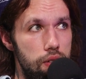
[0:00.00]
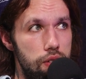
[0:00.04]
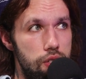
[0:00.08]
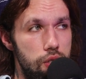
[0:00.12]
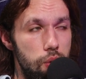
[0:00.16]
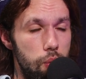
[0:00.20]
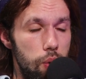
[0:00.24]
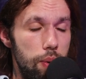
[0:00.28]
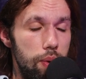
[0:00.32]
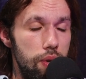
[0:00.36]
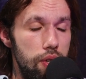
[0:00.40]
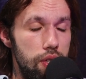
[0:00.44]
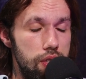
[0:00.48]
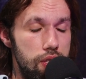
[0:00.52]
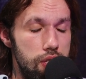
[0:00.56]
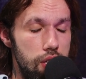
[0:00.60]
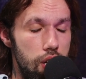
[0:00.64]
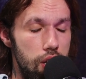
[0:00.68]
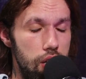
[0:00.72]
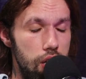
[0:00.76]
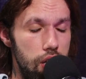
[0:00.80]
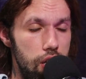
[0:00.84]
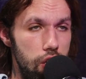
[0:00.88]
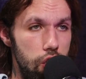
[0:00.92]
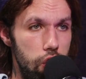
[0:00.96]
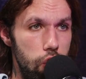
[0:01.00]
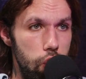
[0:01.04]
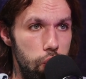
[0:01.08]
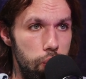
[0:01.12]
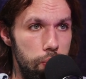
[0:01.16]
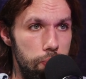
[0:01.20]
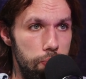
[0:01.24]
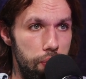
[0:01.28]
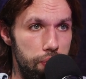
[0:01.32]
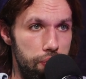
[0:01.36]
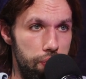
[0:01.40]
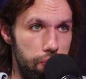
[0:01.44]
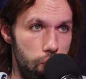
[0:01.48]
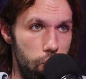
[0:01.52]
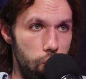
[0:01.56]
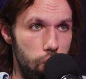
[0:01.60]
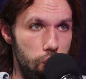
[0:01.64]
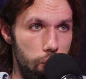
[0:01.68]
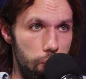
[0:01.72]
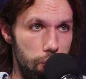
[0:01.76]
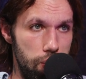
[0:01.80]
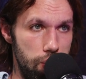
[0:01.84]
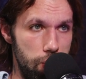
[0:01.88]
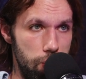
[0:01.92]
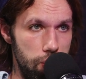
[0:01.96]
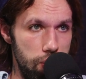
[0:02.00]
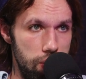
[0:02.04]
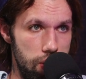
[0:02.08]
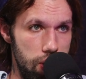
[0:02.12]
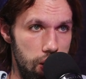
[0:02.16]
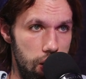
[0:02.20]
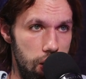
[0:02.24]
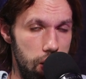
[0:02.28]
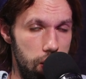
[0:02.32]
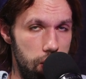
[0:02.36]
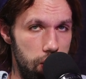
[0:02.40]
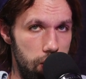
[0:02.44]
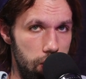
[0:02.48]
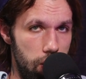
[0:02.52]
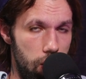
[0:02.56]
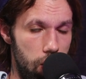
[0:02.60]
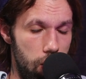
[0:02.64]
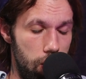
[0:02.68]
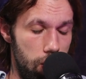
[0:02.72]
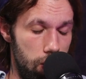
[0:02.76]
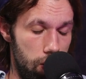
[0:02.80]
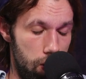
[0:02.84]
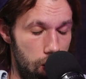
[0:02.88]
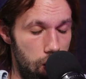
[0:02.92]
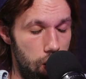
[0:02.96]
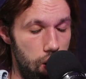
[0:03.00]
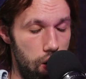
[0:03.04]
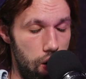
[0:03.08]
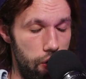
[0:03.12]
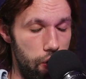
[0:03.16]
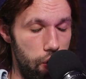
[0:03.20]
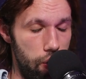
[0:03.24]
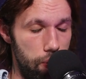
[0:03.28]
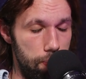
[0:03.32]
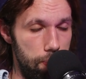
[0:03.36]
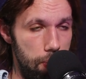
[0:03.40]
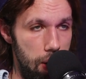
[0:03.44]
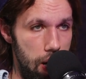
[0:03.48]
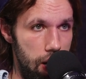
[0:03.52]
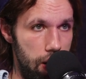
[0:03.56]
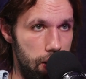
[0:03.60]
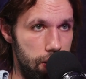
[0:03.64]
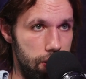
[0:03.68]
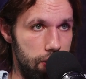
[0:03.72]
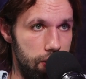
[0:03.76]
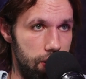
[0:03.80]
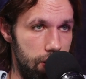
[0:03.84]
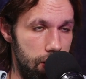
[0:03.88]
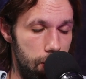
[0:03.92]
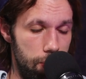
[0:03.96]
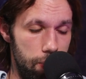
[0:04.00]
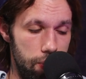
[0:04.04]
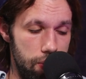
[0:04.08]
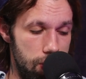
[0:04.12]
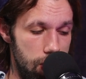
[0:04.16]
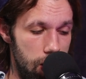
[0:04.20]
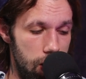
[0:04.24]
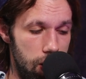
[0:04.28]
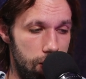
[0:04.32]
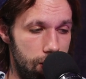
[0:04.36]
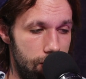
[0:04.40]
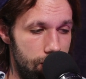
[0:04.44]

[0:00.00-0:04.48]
So we were in Sunday at Noon before, which was like our other band, and that was